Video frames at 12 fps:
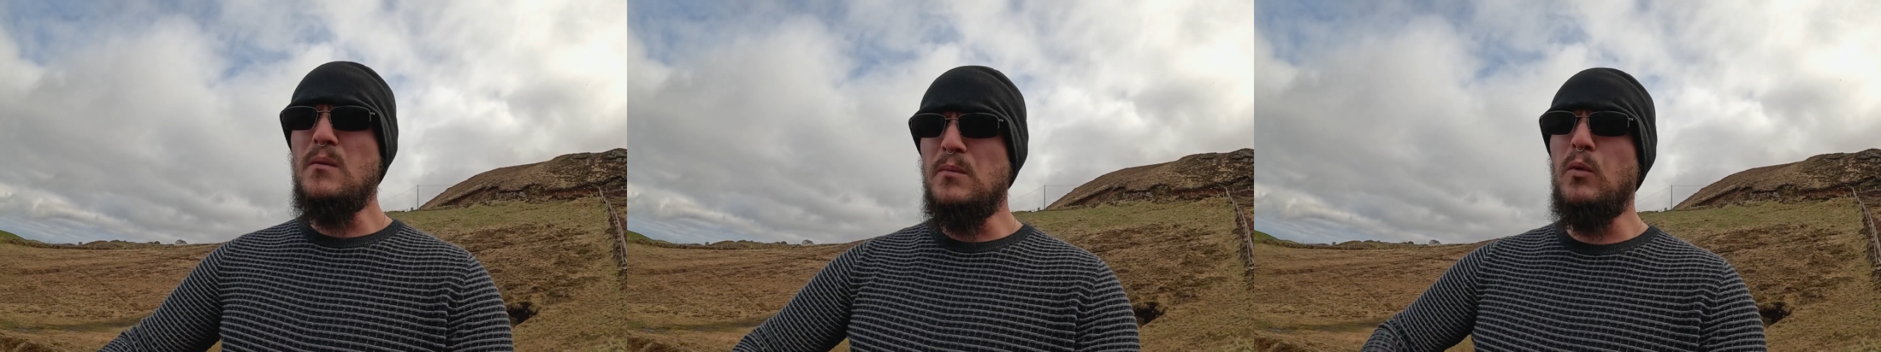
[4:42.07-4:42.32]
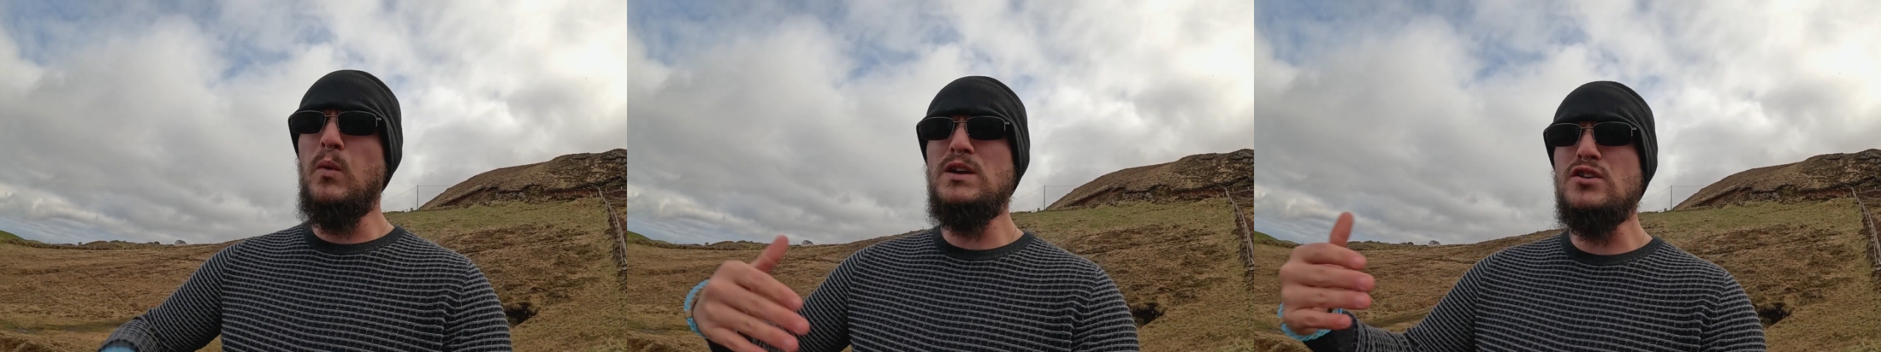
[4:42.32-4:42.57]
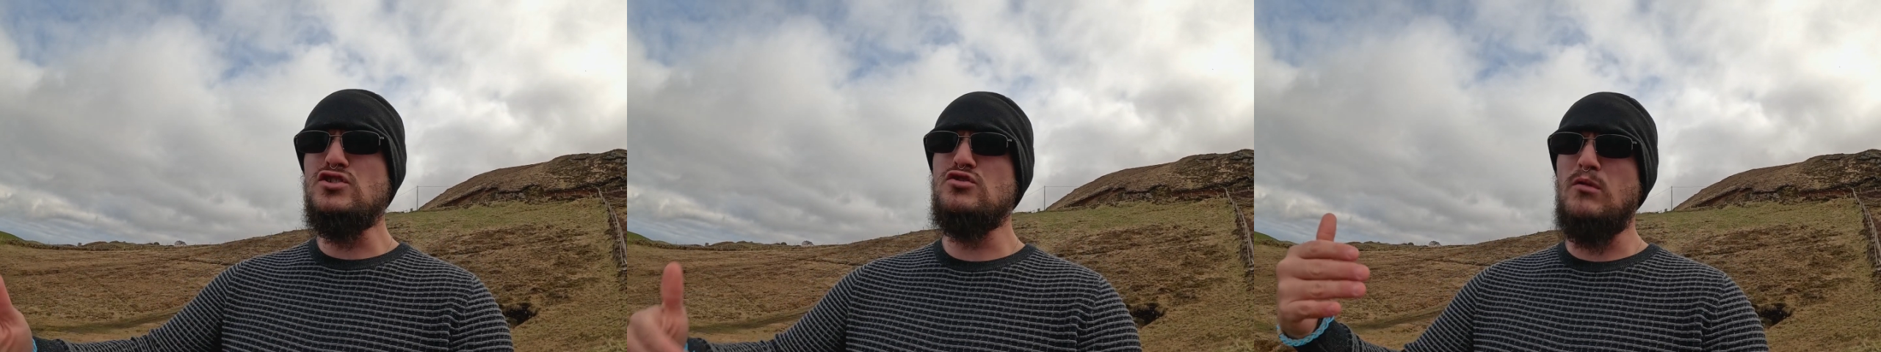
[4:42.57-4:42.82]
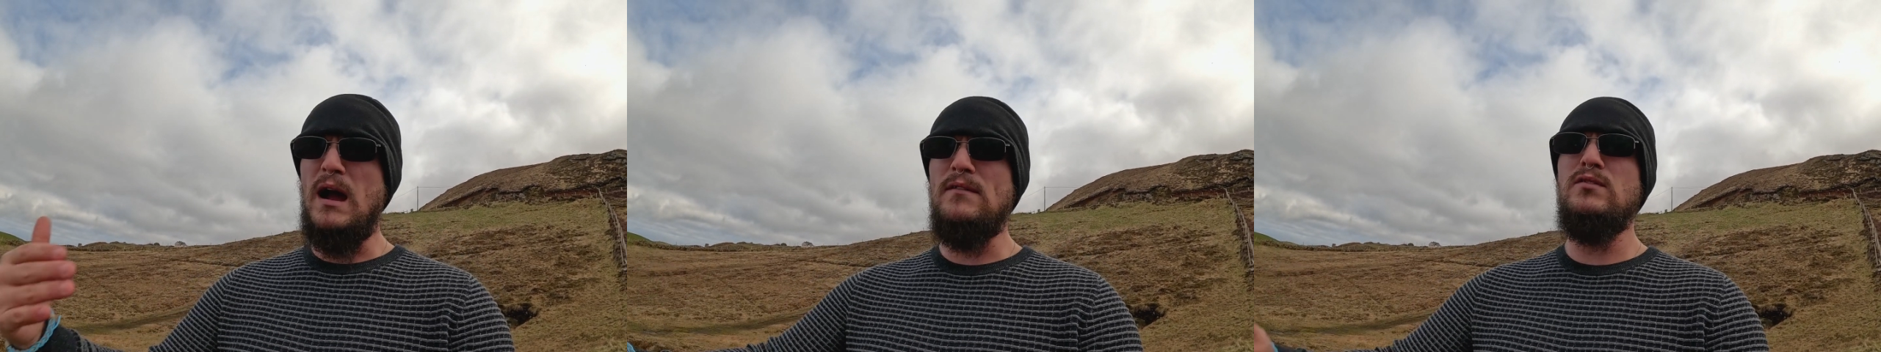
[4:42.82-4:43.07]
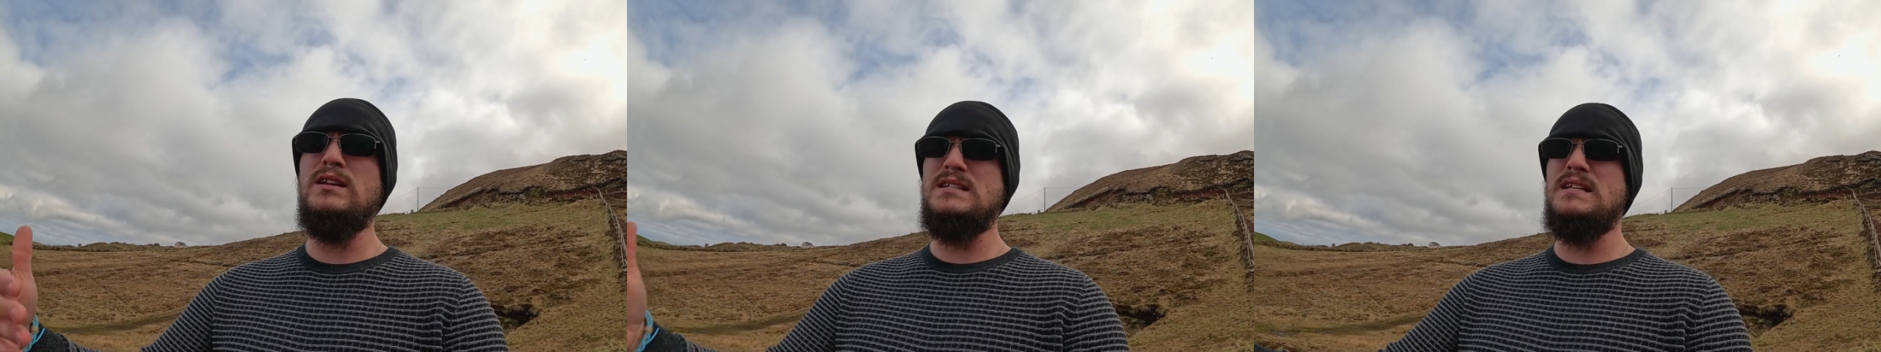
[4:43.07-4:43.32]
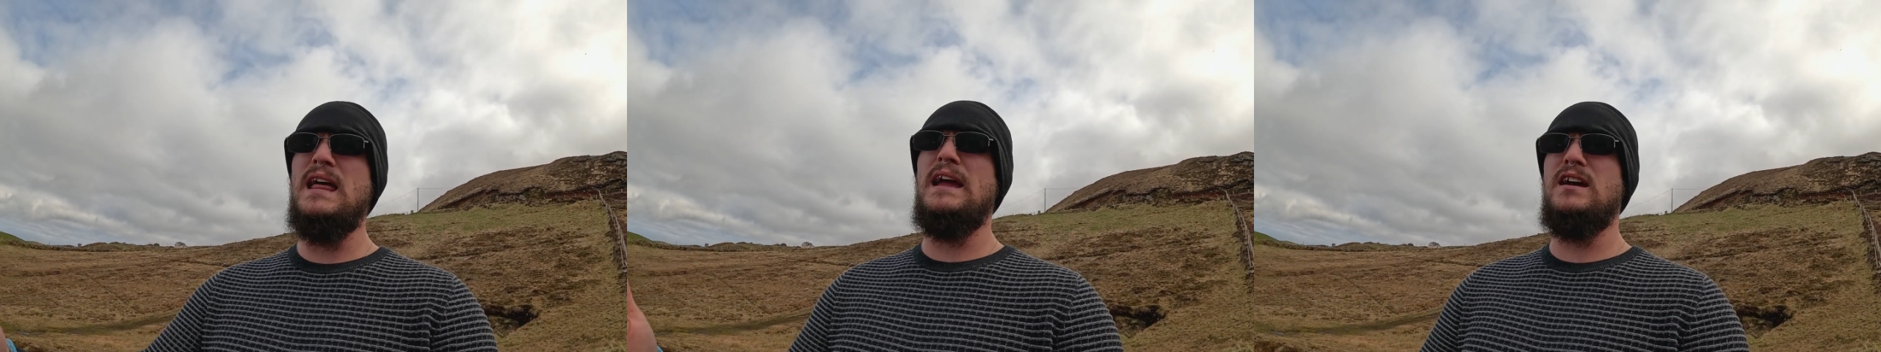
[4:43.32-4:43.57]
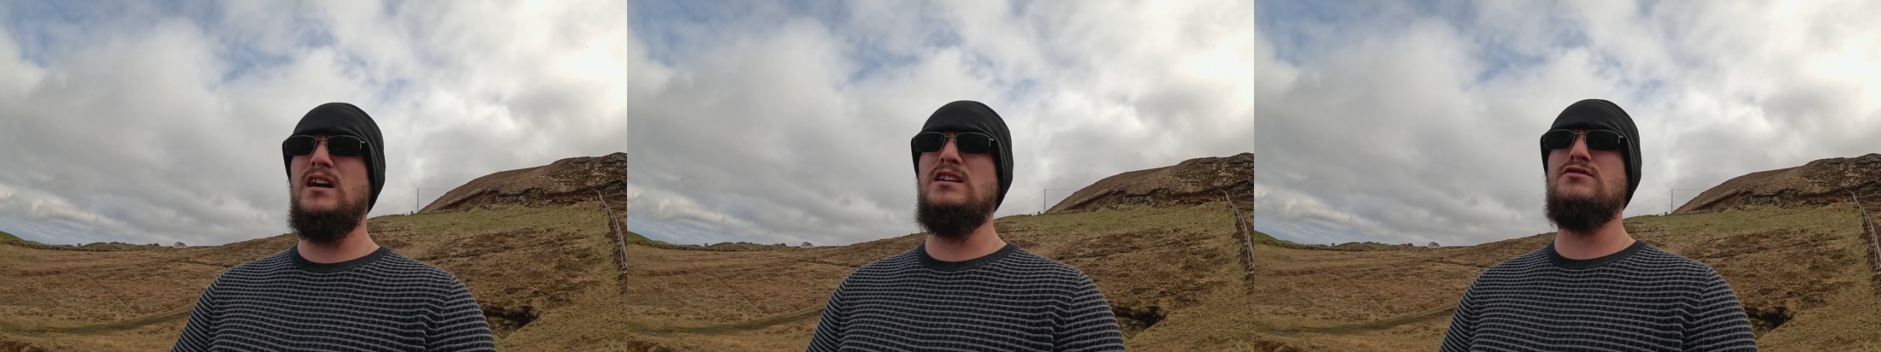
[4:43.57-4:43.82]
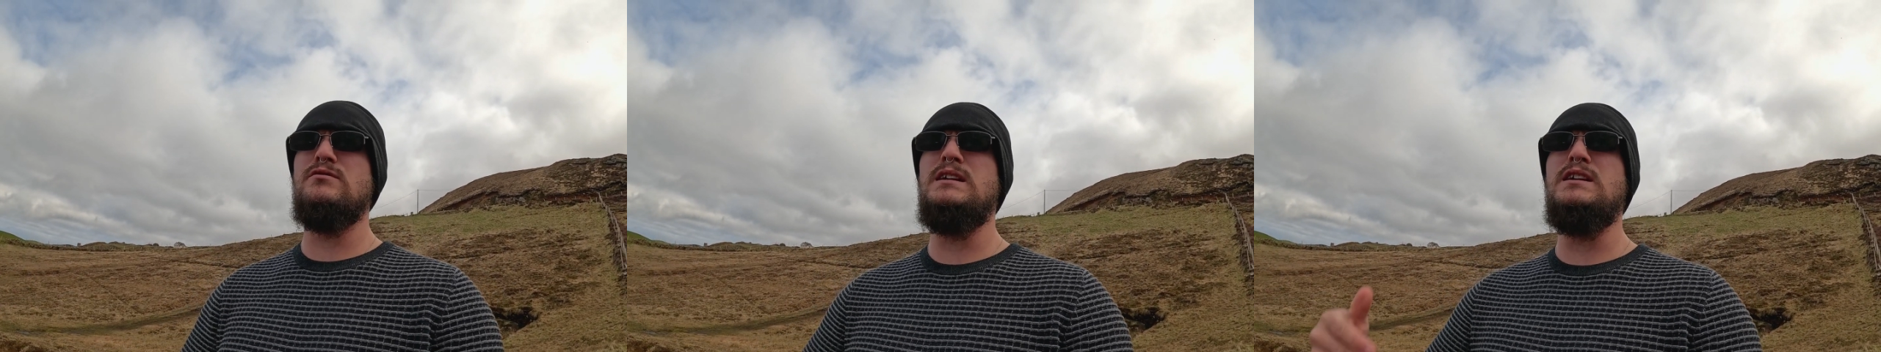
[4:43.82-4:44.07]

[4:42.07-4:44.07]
But when you're traveling to that country,